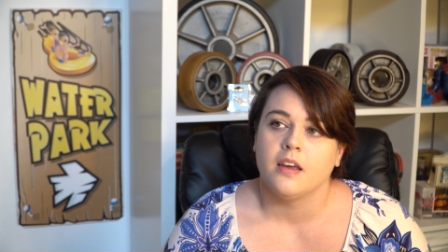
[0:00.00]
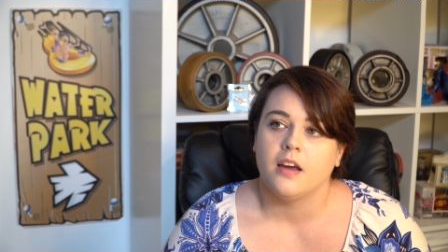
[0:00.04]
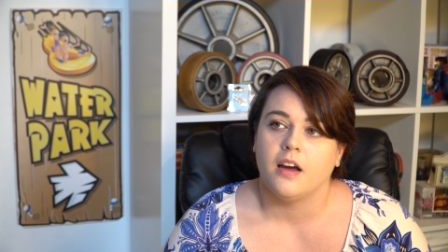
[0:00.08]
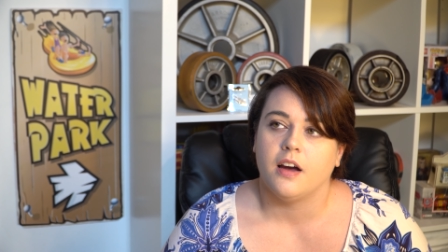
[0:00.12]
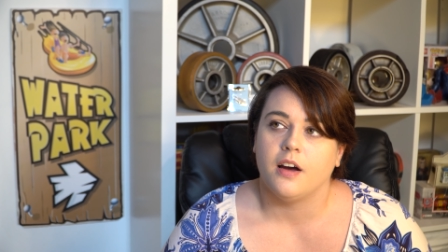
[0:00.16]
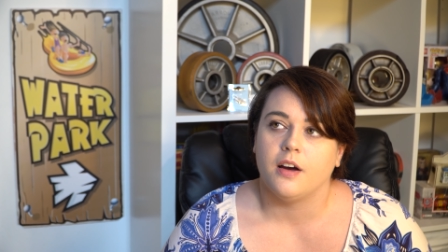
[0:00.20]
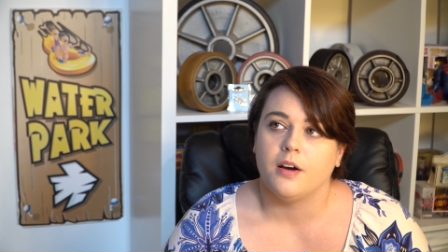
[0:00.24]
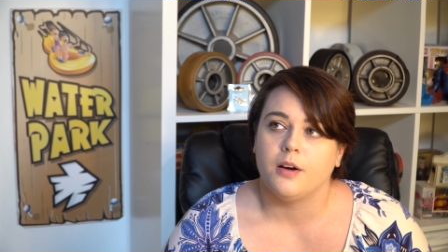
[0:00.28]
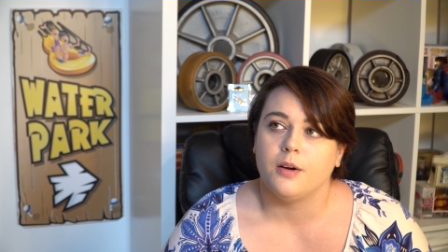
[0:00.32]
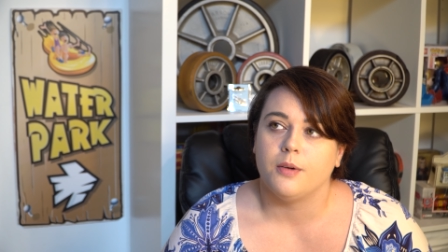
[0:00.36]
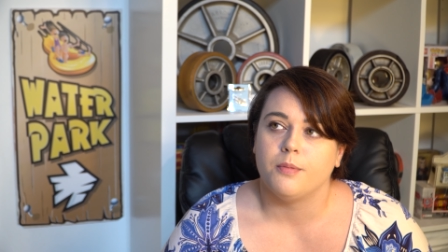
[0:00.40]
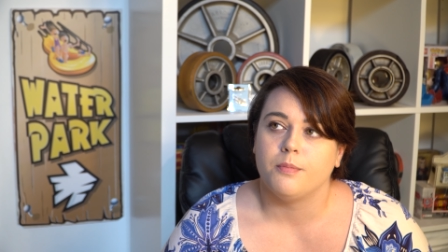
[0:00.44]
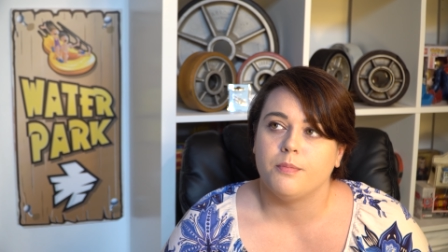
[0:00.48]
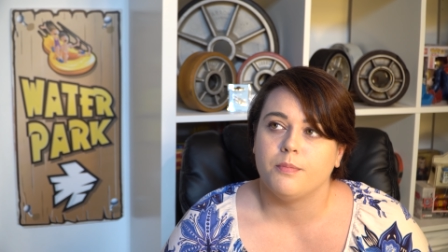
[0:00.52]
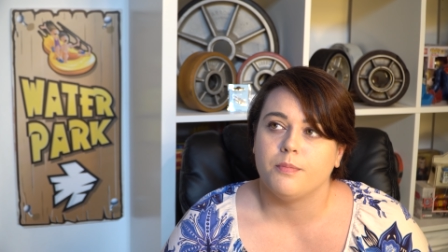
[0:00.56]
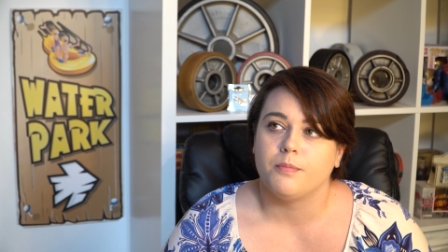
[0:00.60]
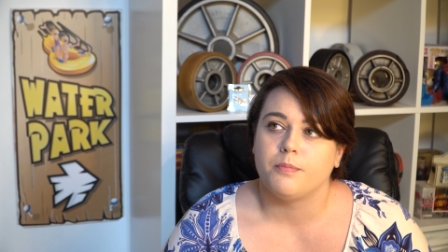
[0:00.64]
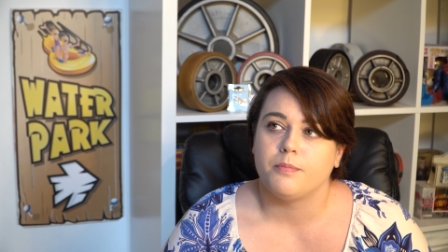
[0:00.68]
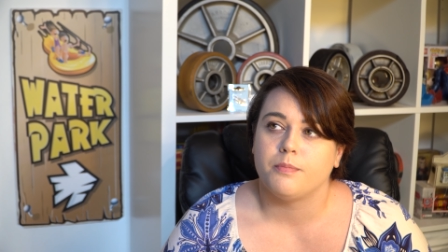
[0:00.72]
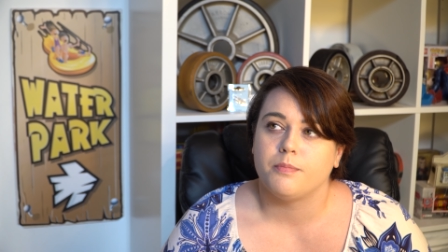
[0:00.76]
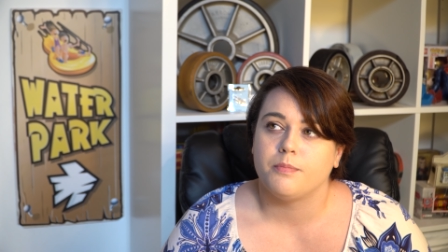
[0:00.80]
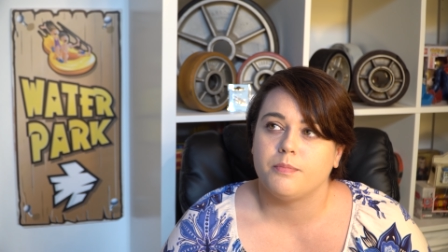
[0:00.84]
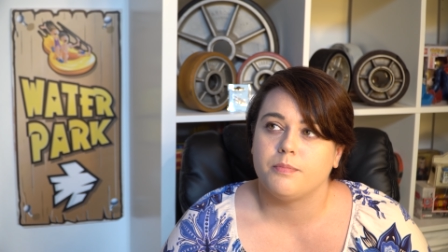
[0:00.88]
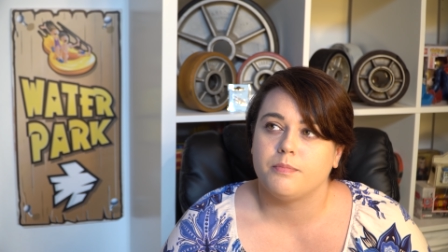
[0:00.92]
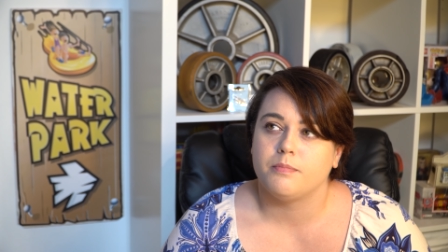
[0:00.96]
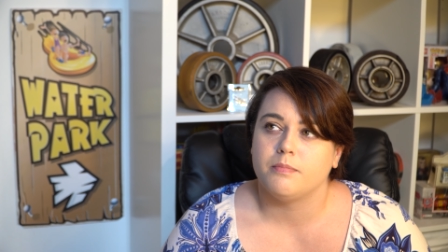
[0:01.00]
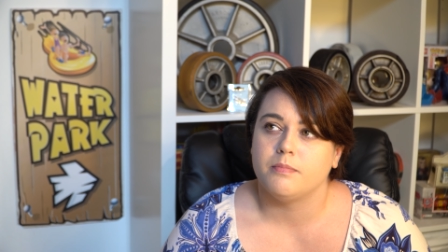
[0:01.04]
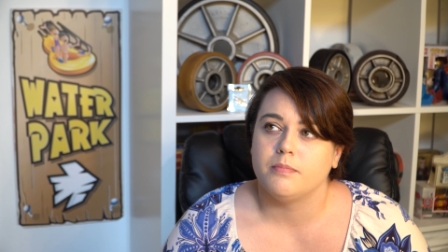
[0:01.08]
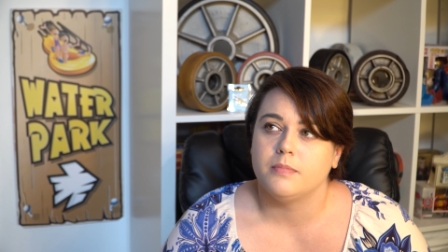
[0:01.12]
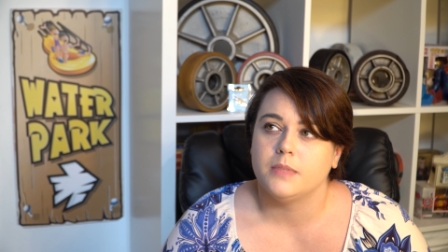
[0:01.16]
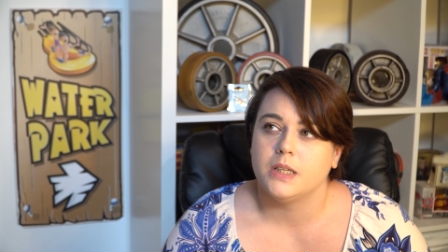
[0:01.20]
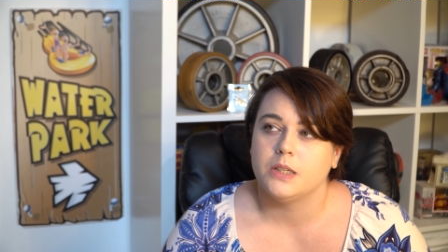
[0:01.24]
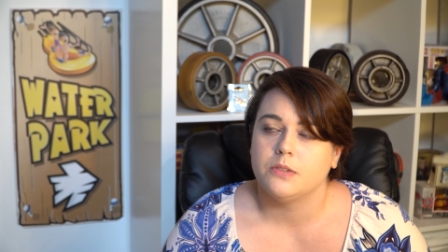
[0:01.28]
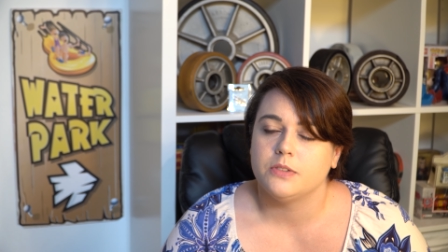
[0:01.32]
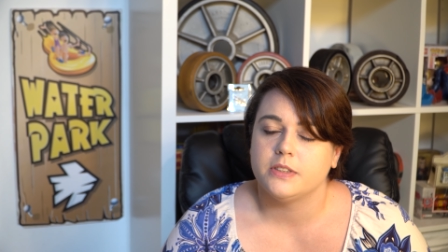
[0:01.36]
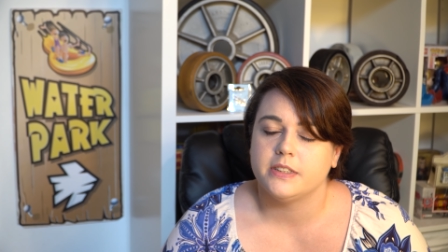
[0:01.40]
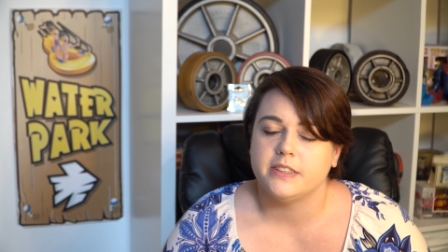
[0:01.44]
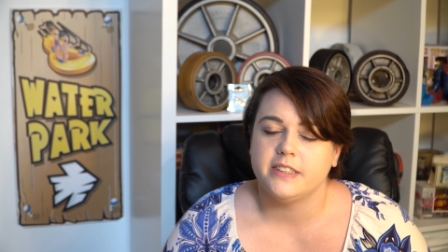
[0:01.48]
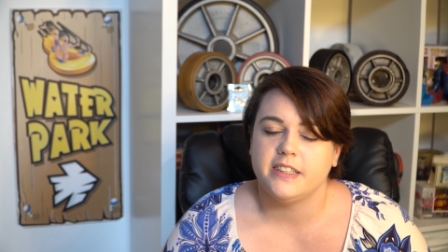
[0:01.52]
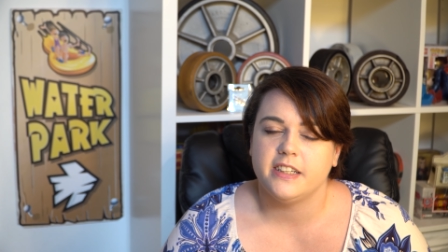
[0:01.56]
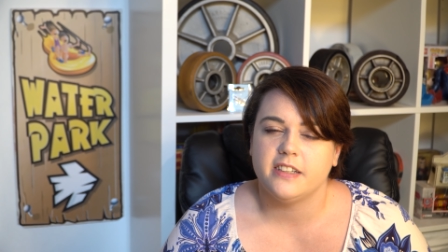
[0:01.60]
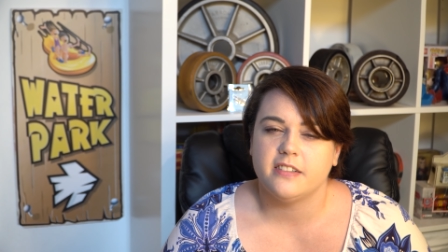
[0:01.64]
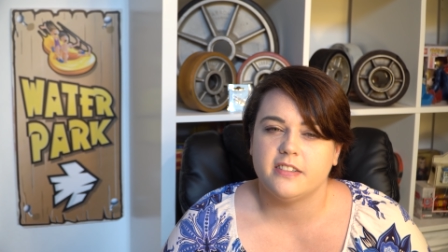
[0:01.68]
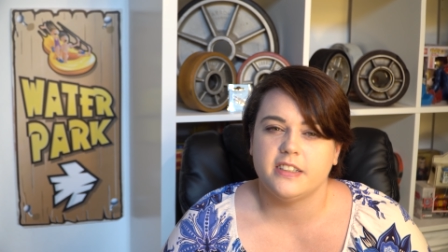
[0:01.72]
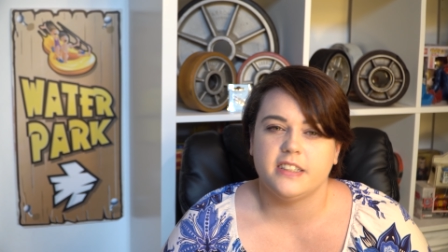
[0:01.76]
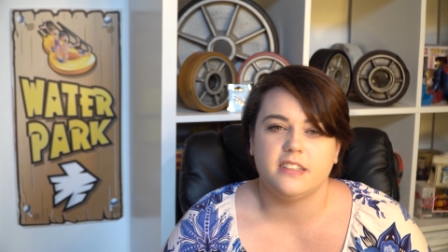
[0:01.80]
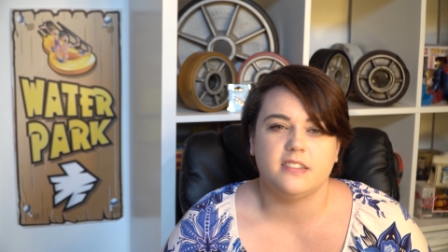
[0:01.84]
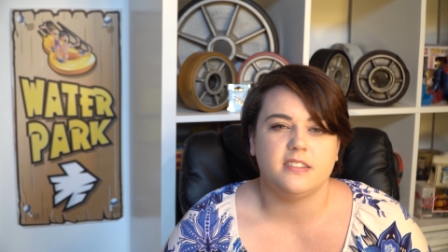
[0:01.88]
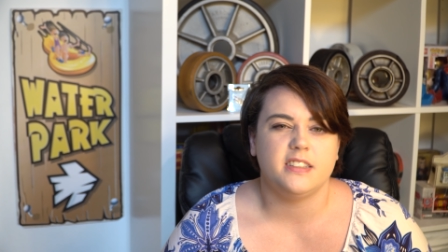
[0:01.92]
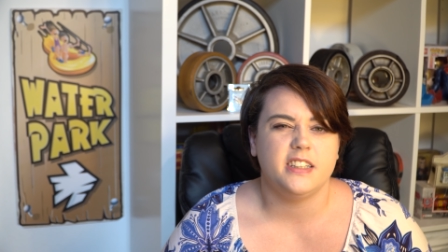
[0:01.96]
It was
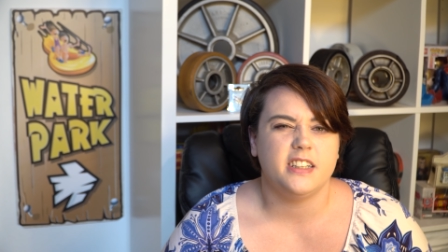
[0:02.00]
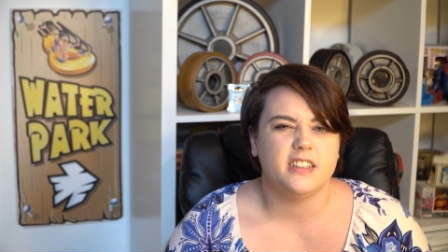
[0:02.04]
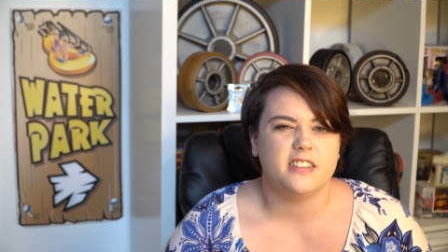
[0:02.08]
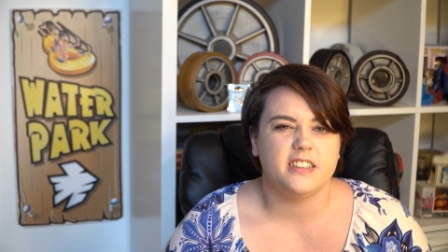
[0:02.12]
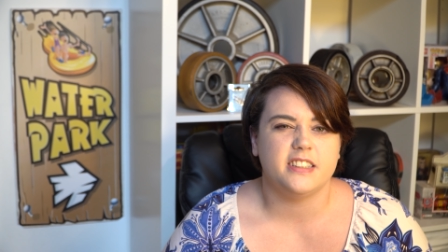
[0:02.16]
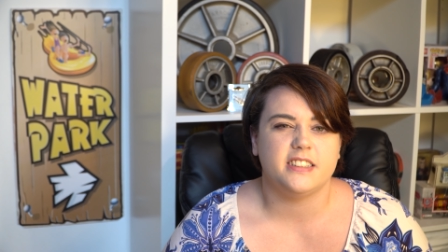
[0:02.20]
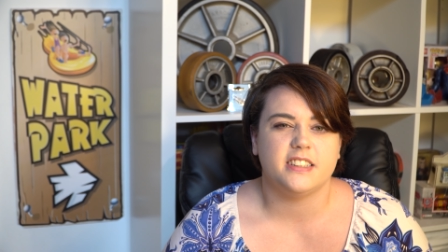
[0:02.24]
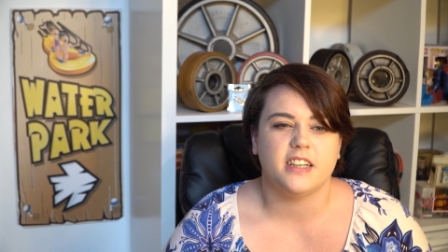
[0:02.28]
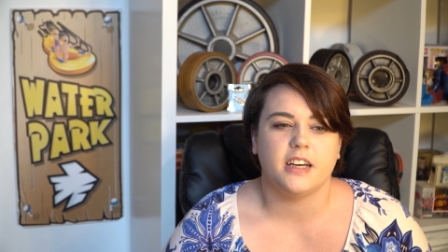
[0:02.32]
nearly